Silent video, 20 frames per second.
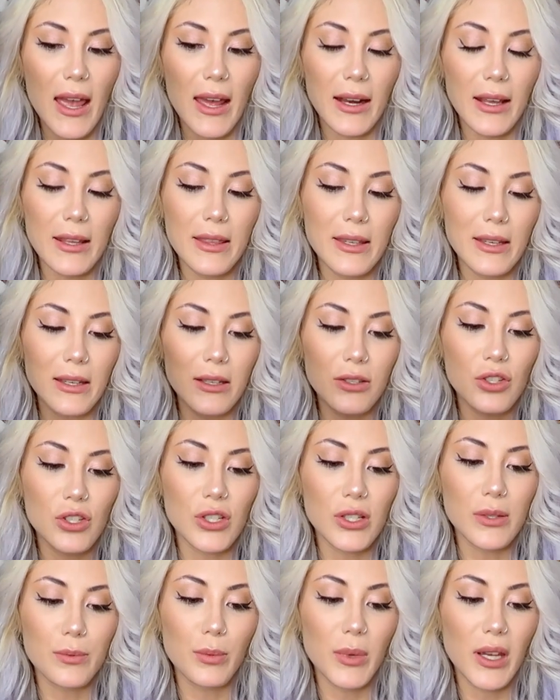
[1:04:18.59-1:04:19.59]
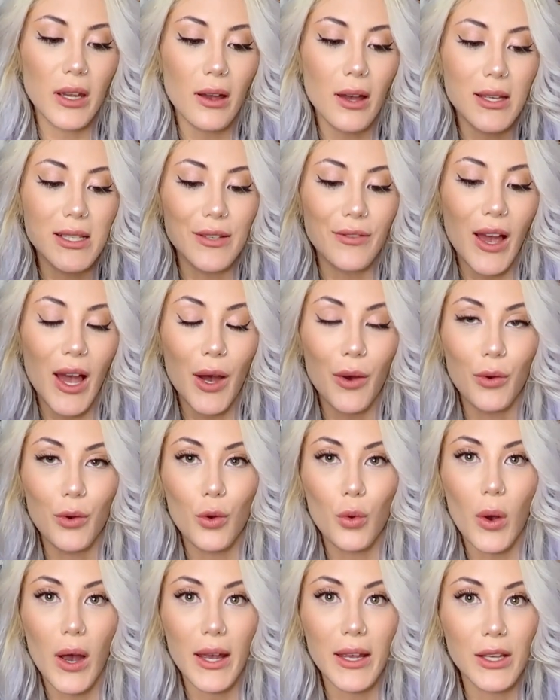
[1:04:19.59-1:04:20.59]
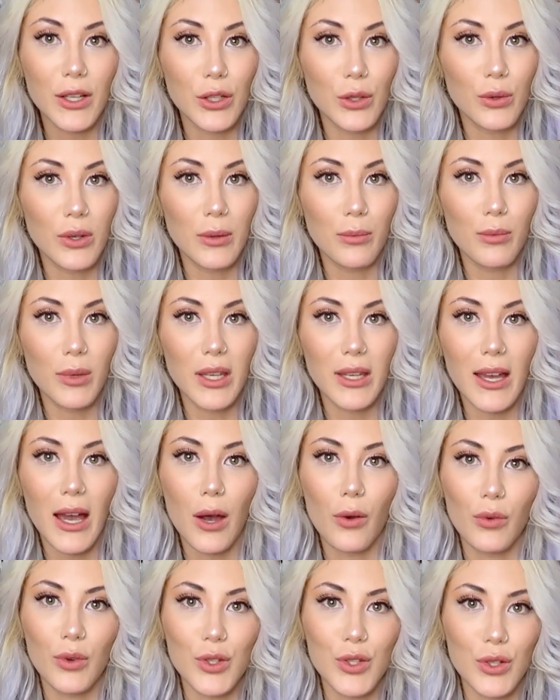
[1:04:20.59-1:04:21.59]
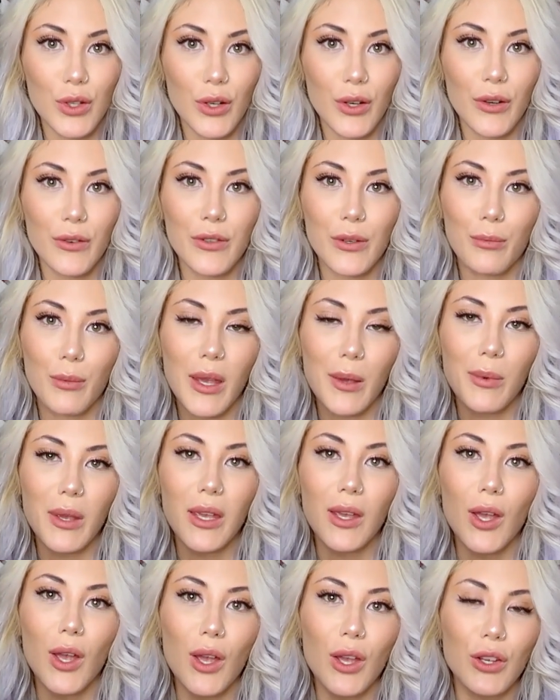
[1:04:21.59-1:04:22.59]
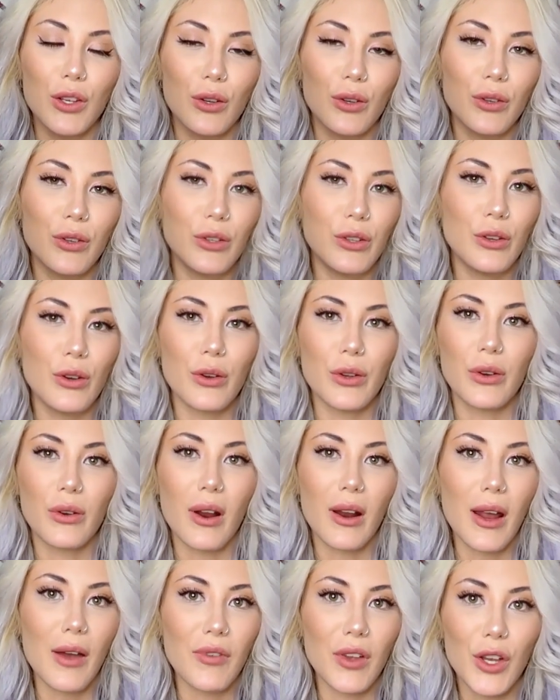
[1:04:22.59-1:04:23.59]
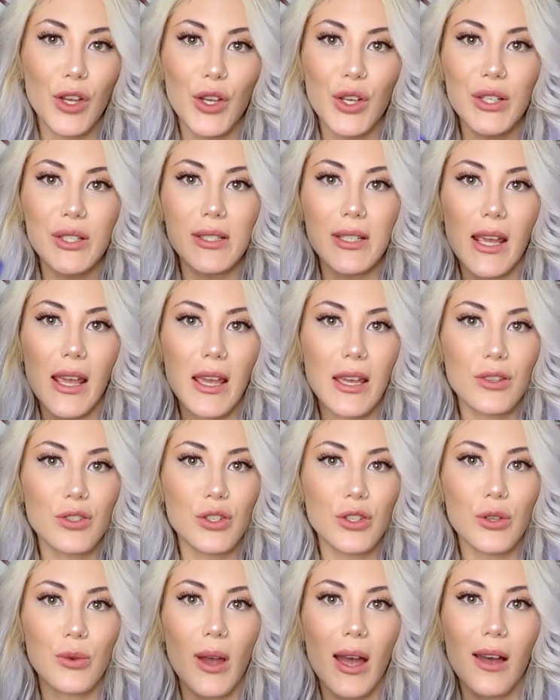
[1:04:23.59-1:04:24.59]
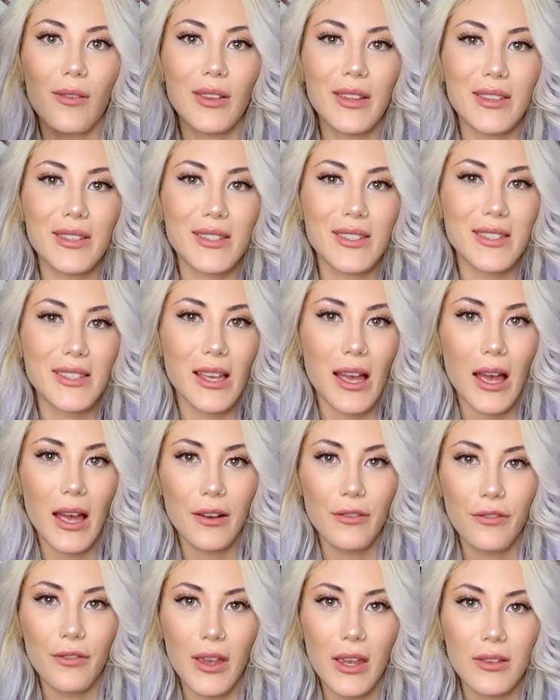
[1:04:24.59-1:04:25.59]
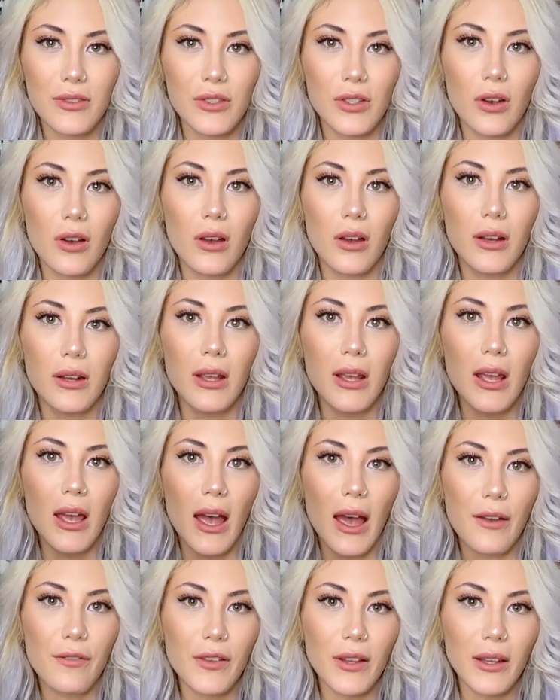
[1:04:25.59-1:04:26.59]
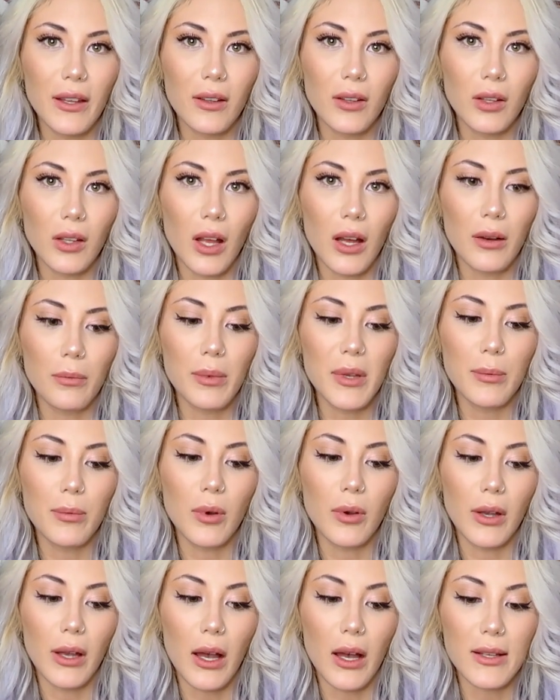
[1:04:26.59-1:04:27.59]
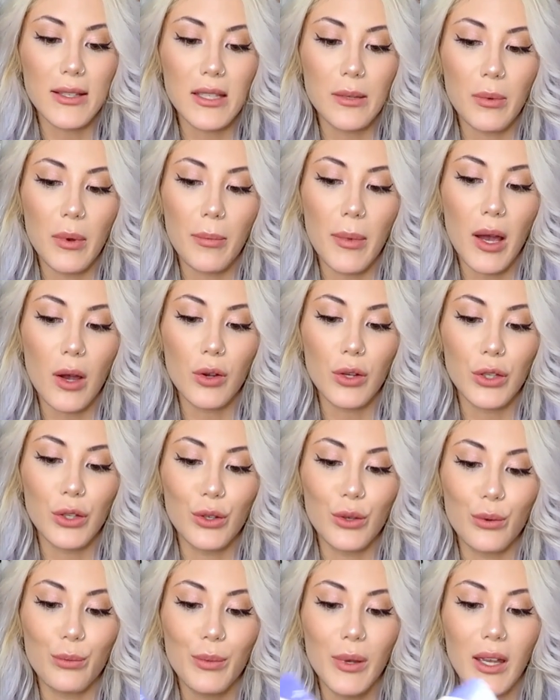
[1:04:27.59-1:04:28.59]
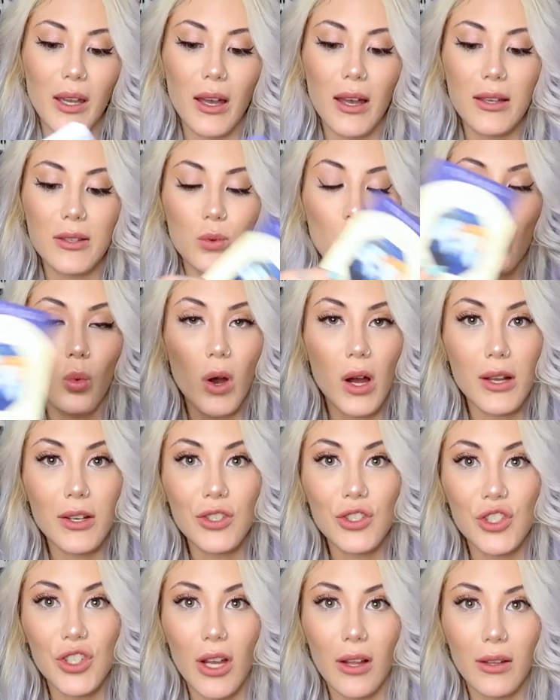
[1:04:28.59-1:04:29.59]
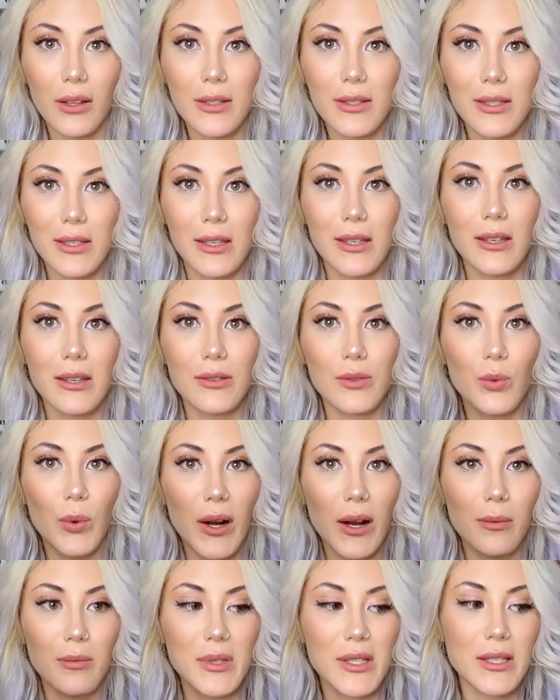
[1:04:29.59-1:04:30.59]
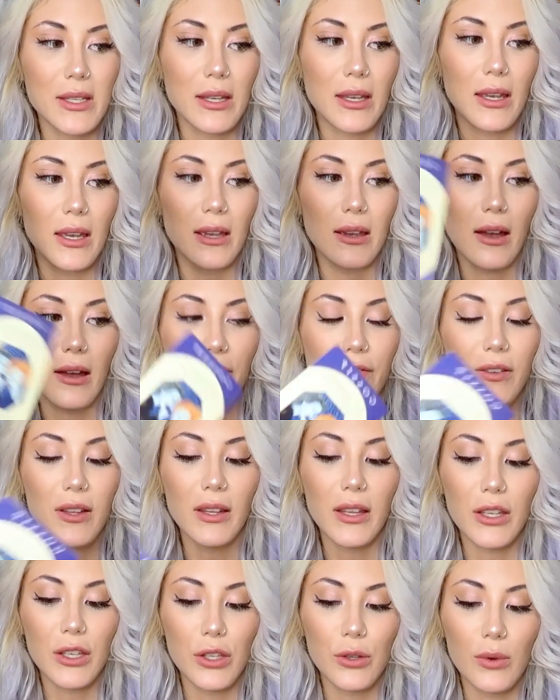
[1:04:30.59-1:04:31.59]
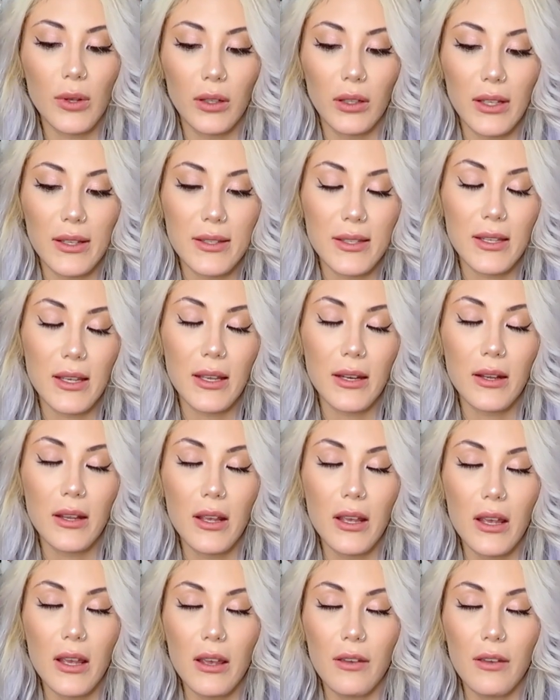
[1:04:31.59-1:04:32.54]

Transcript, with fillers: And I think it's just because of how quiet you can be, how reserved, or maybe you're, you know, you're not having a good day, so you have like the sad face on. I feel like a lot of people gossip about you because one, jealousy is what I'm seeing. I feel like you elicit